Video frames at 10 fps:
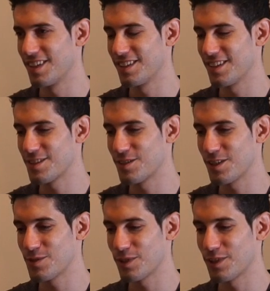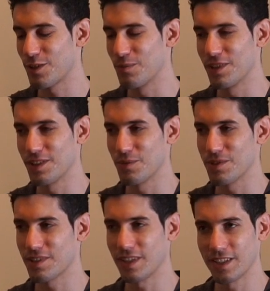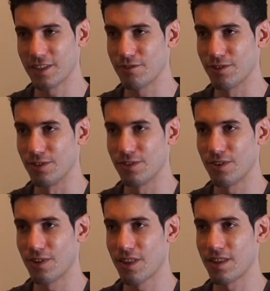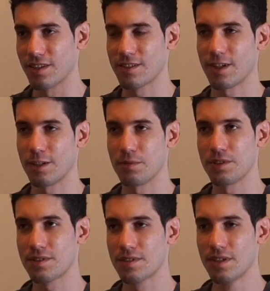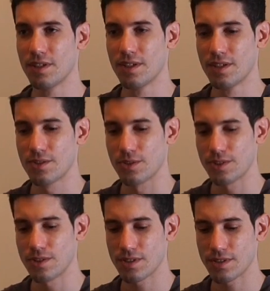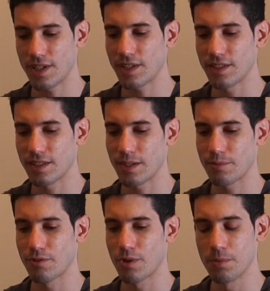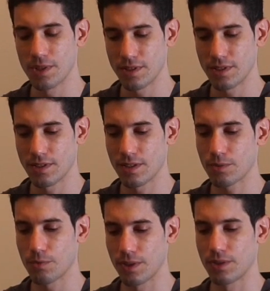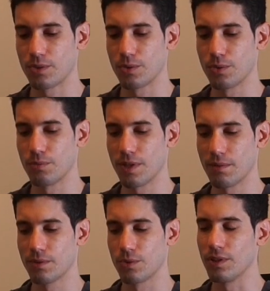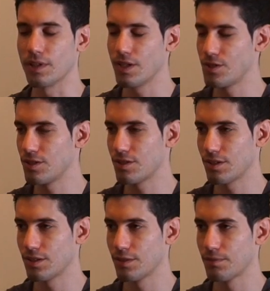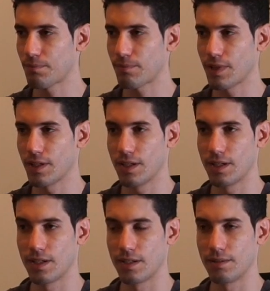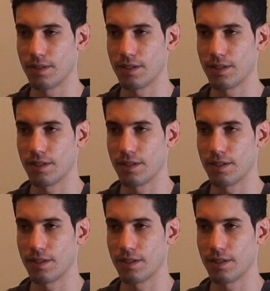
that's that's what the community was created for. All things cannabis. So this is exactly the type of community that want to be able to engage each other. Uh,